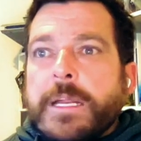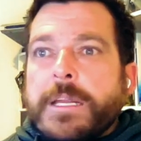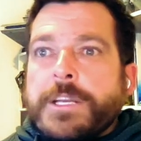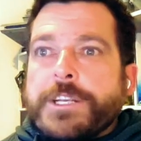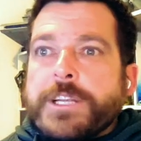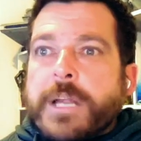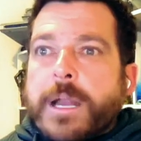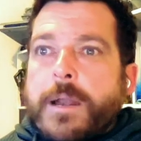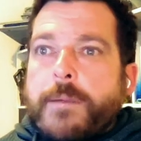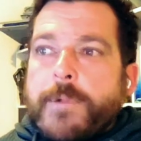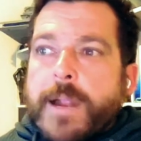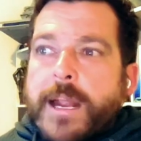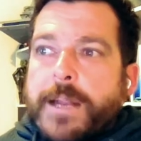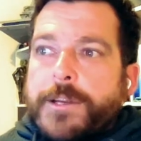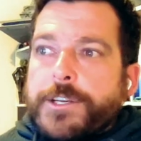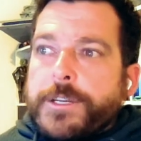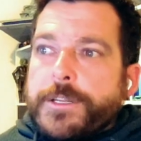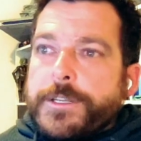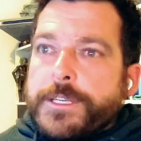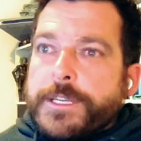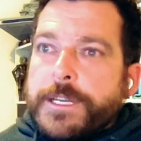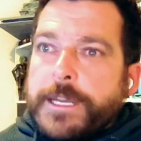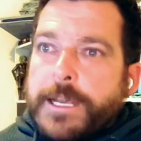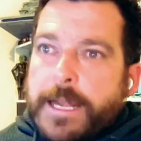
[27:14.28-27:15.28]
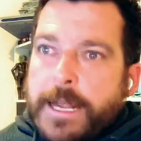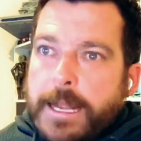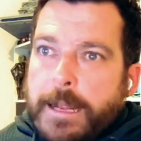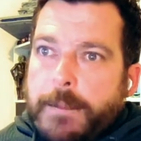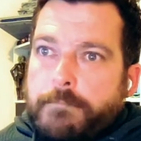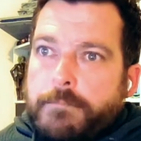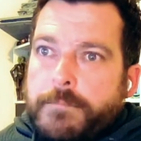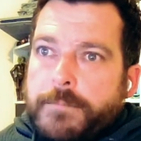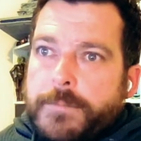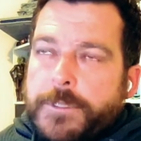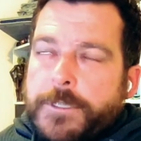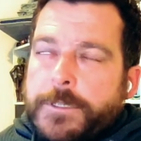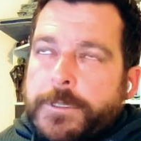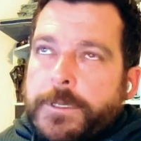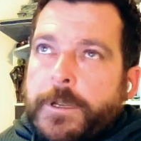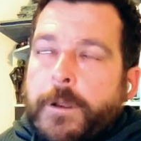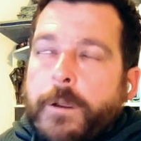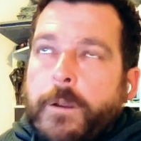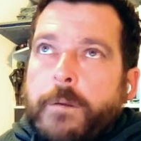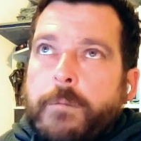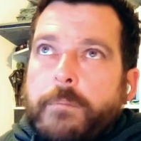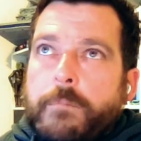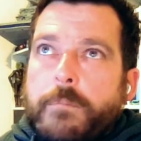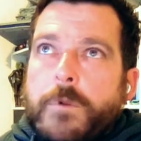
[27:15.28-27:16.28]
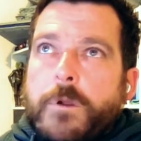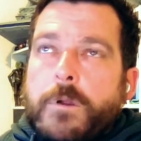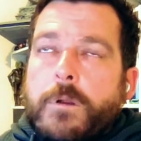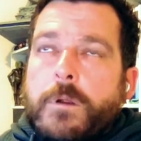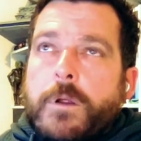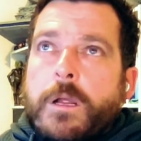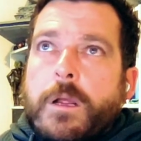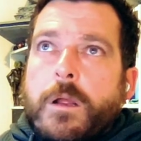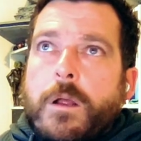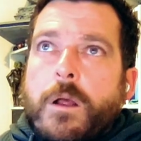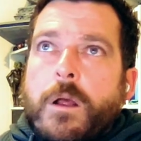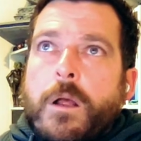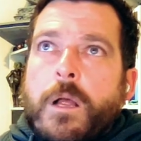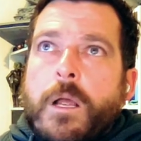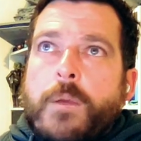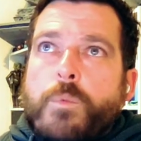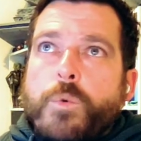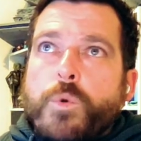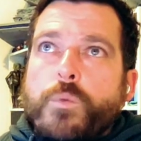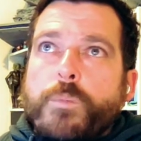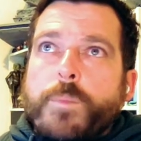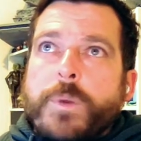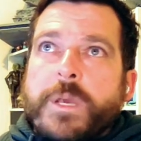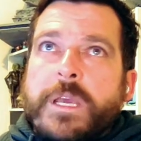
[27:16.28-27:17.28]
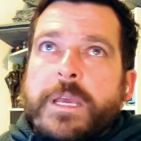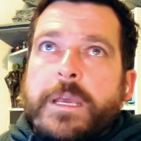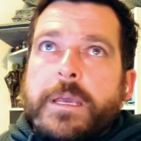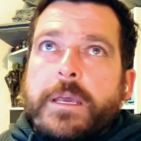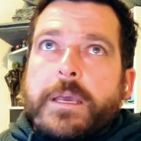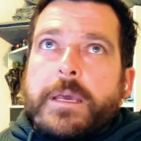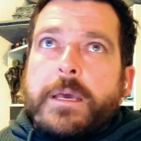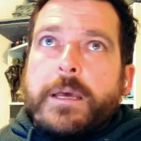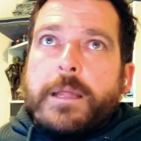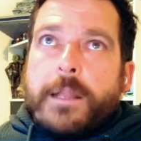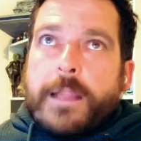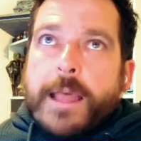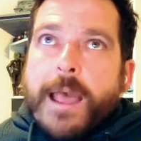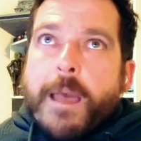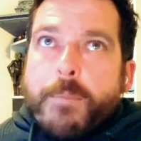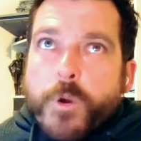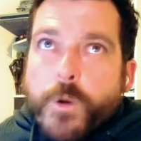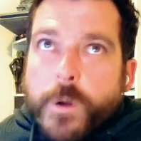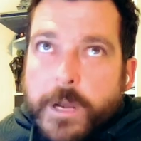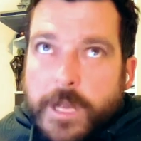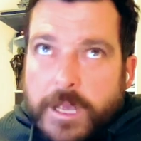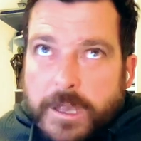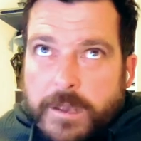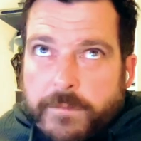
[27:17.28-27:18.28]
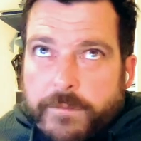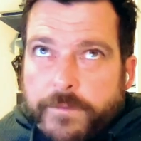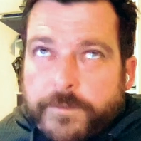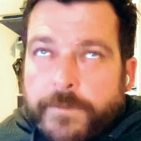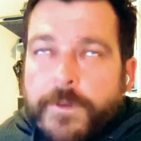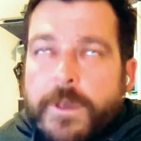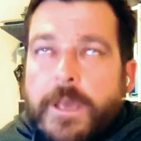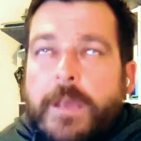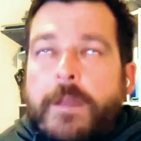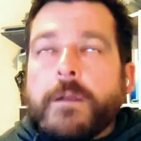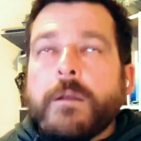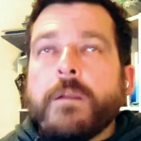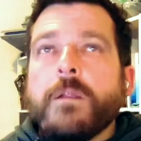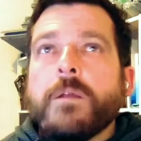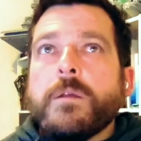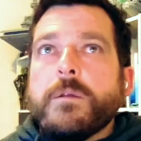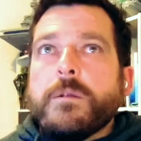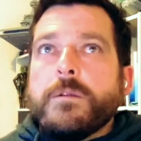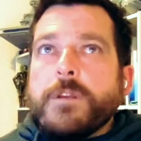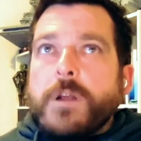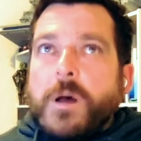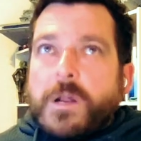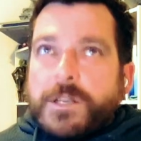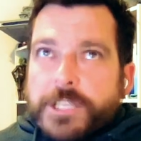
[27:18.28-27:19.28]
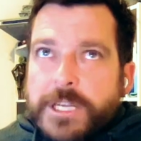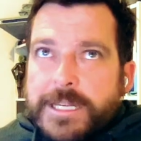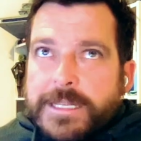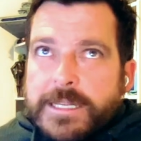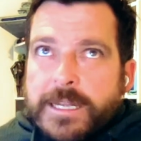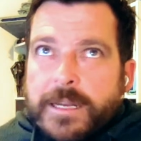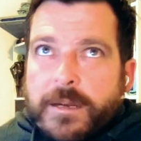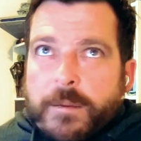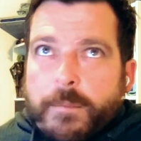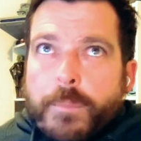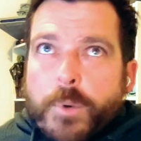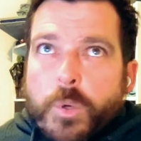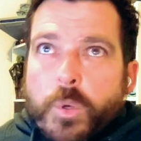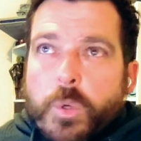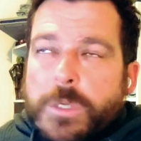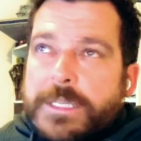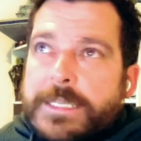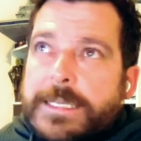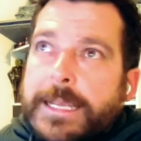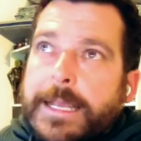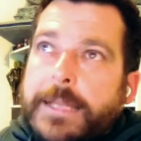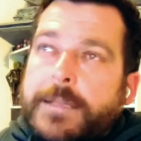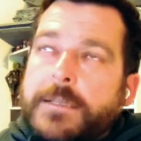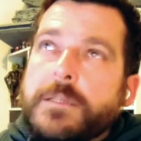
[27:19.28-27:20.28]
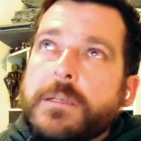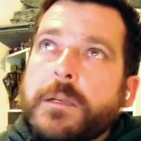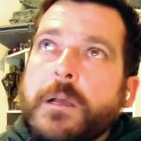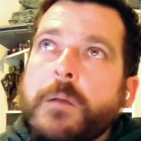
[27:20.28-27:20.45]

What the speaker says: generations to come. So I will be collaborative, and not just in a board sense.